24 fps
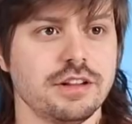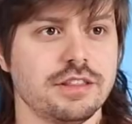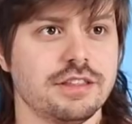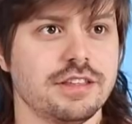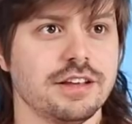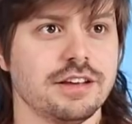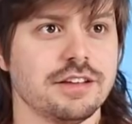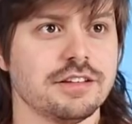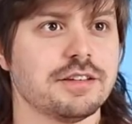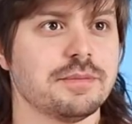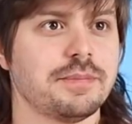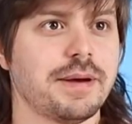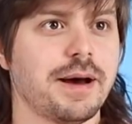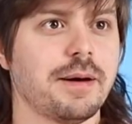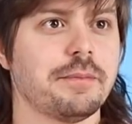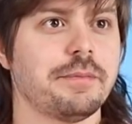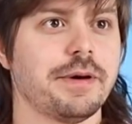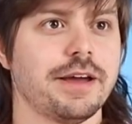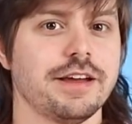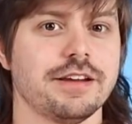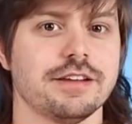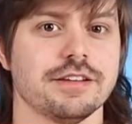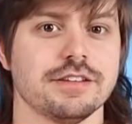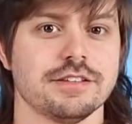things about
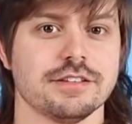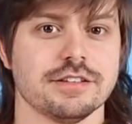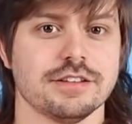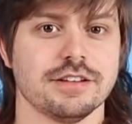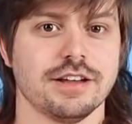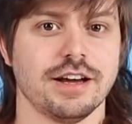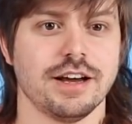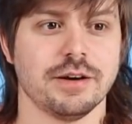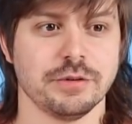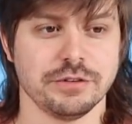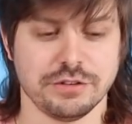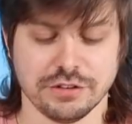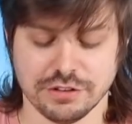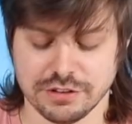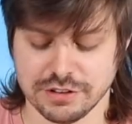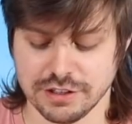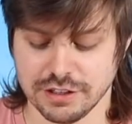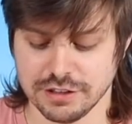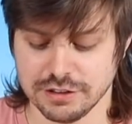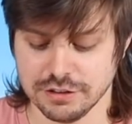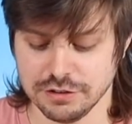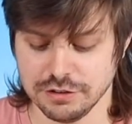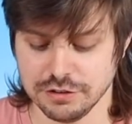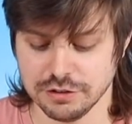Baker's Delight, which is
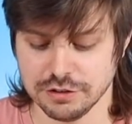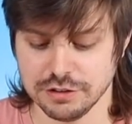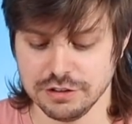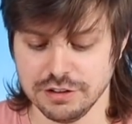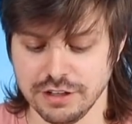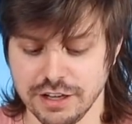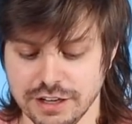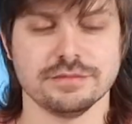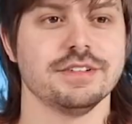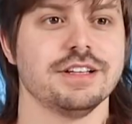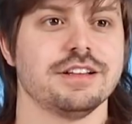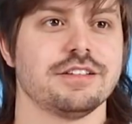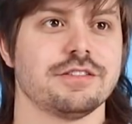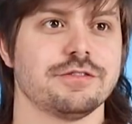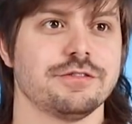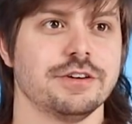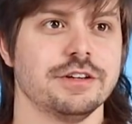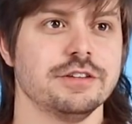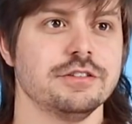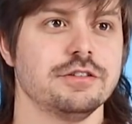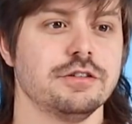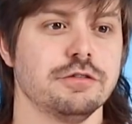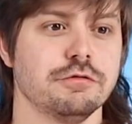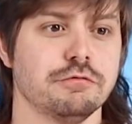kind of good. Like it's
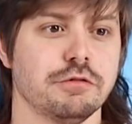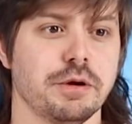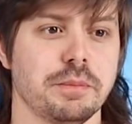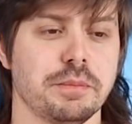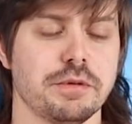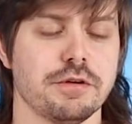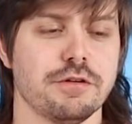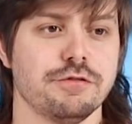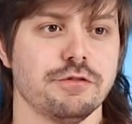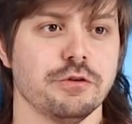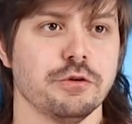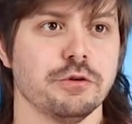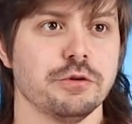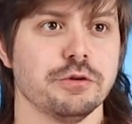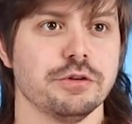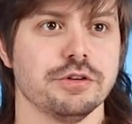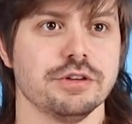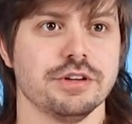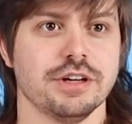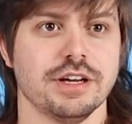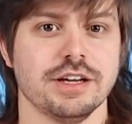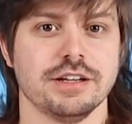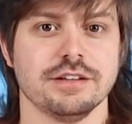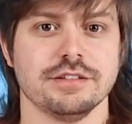fun to rip the food
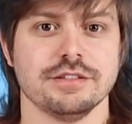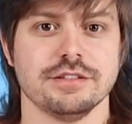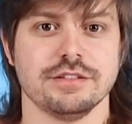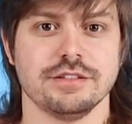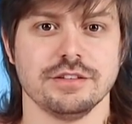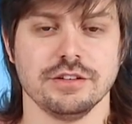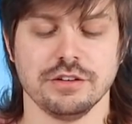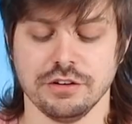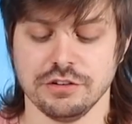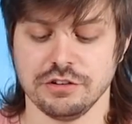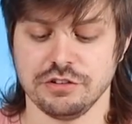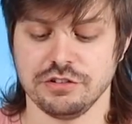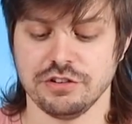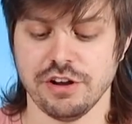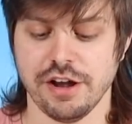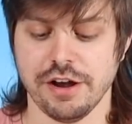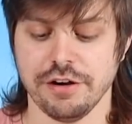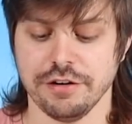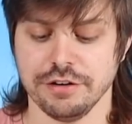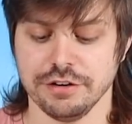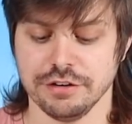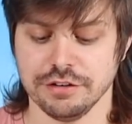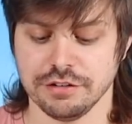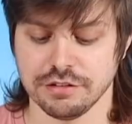and, you know,
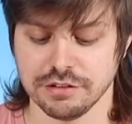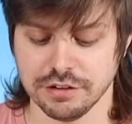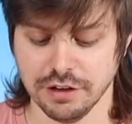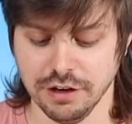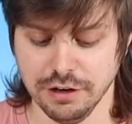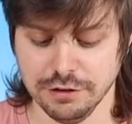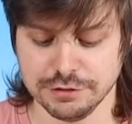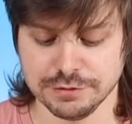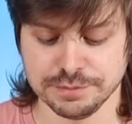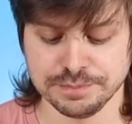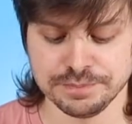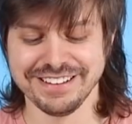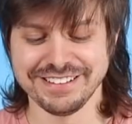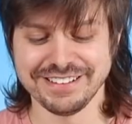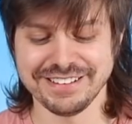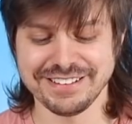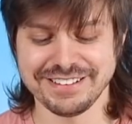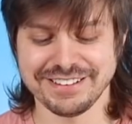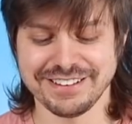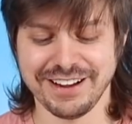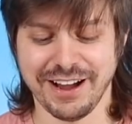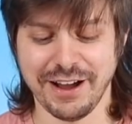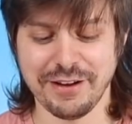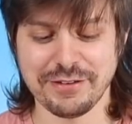share it and stuff. This is
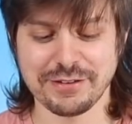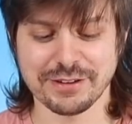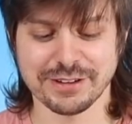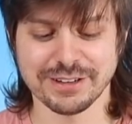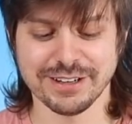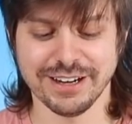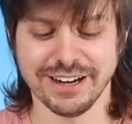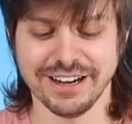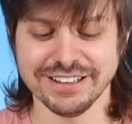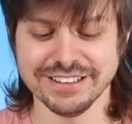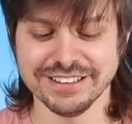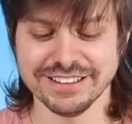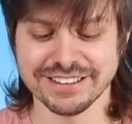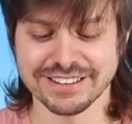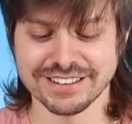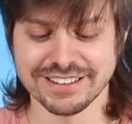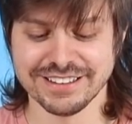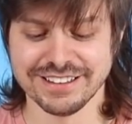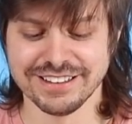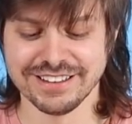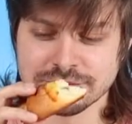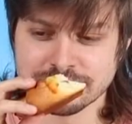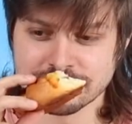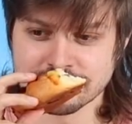chives and garlic.
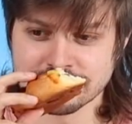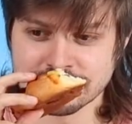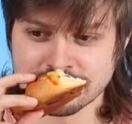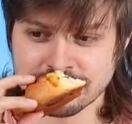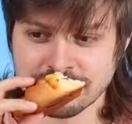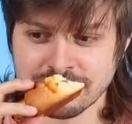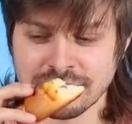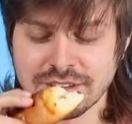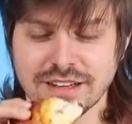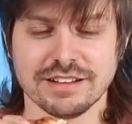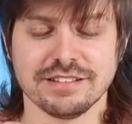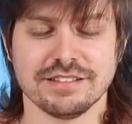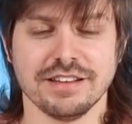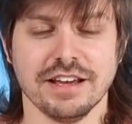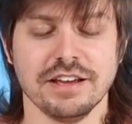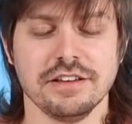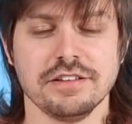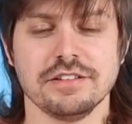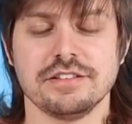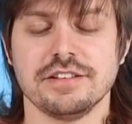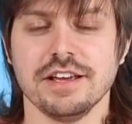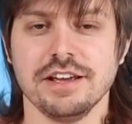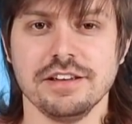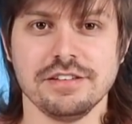
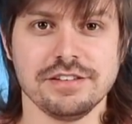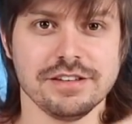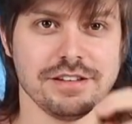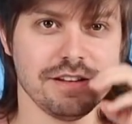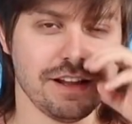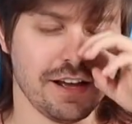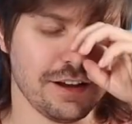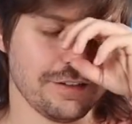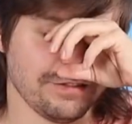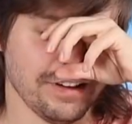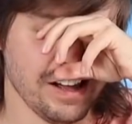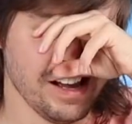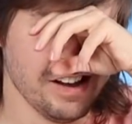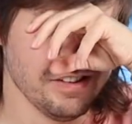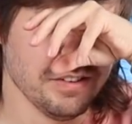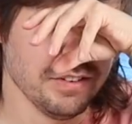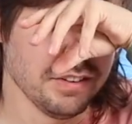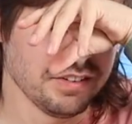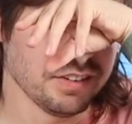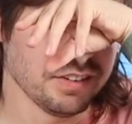These are like flavors